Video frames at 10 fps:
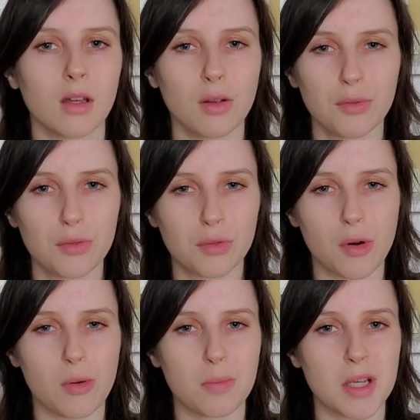If you've
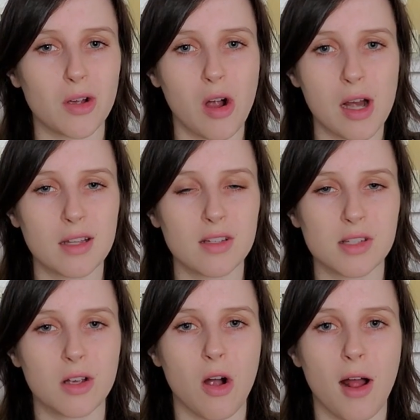grown beyond
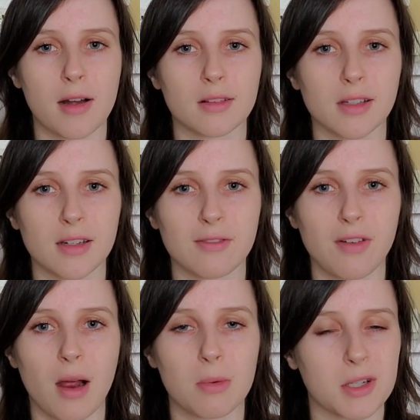easy cotton and linen
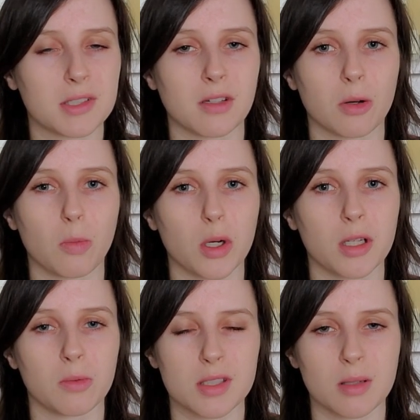fabrics and are
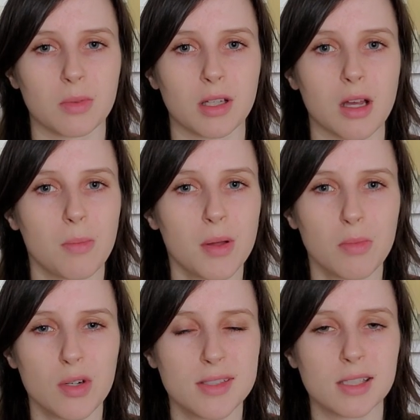working with something a bit
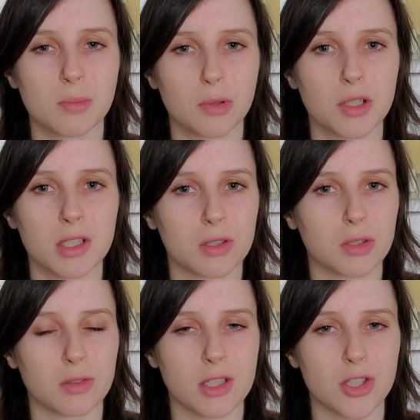more slippery or
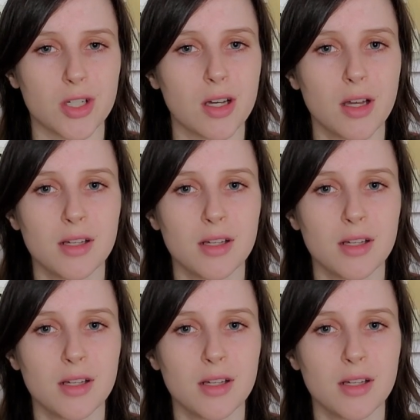stretchy,